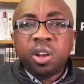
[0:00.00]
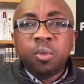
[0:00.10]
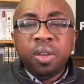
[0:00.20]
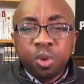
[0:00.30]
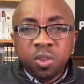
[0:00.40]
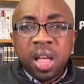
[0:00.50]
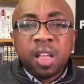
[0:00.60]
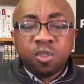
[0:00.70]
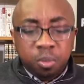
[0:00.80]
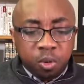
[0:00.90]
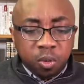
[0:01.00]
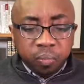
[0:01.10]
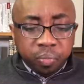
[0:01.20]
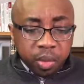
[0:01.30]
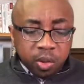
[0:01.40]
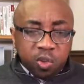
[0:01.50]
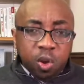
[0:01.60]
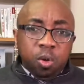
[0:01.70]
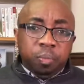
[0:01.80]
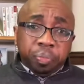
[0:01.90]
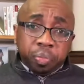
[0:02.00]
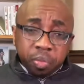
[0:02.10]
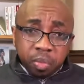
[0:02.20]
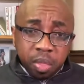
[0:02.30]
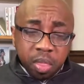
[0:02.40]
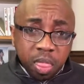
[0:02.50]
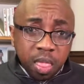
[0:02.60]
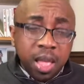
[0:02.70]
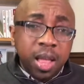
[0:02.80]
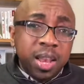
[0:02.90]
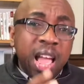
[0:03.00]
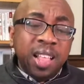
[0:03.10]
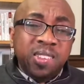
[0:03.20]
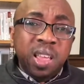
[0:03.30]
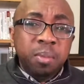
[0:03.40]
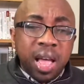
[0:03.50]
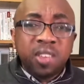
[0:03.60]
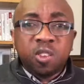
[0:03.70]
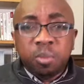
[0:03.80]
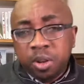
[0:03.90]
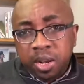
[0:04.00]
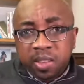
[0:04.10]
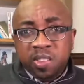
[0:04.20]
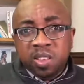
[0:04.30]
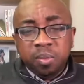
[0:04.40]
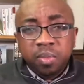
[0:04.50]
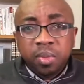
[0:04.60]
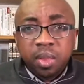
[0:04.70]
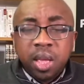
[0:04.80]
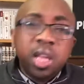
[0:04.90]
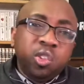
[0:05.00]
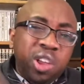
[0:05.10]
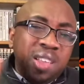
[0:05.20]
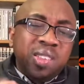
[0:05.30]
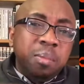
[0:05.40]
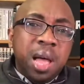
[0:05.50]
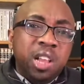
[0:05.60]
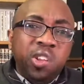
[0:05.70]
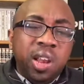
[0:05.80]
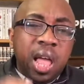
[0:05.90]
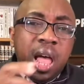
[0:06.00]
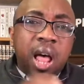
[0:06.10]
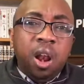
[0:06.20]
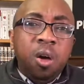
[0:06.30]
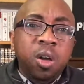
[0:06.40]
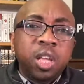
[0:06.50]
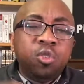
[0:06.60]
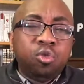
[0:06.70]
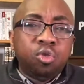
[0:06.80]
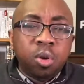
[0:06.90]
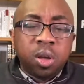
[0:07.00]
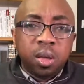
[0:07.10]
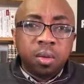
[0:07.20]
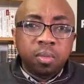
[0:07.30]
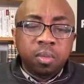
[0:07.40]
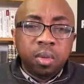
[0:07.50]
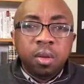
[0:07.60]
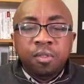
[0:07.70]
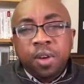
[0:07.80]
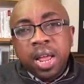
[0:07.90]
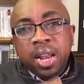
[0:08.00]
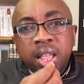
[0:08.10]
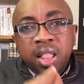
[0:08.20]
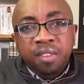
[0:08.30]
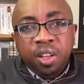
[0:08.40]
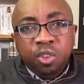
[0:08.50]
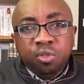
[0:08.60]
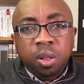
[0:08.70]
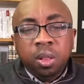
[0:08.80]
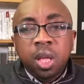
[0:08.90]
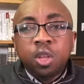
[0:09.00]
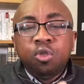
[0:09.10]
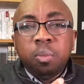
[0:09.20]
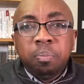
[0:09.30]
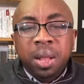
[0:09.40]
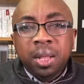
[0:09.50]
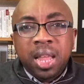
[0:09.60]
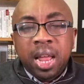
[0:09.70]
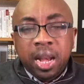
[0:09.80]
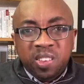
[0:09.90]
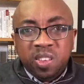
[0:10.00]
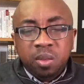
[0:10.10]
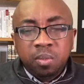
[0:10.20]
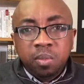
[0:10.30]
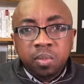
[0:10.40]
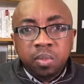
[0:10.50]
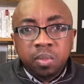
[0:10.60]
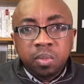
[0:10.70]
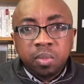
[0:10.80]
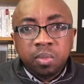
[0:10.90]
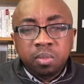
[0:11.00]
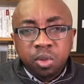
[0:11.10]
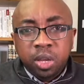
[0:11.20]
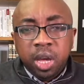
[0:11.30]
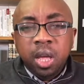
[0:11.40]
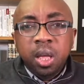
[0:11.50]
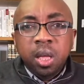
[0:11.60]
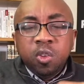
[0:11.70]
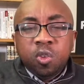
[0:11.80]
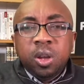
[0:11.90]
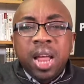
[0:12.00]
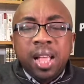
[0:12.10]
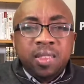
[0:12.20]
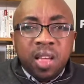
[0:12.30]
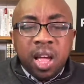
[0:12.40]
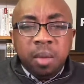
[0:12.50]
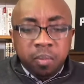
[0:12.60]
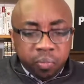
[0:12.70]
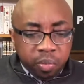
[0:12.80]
with those customers. So that same customer list, just imagine how long it took for that individual to build that list. Okay, so that time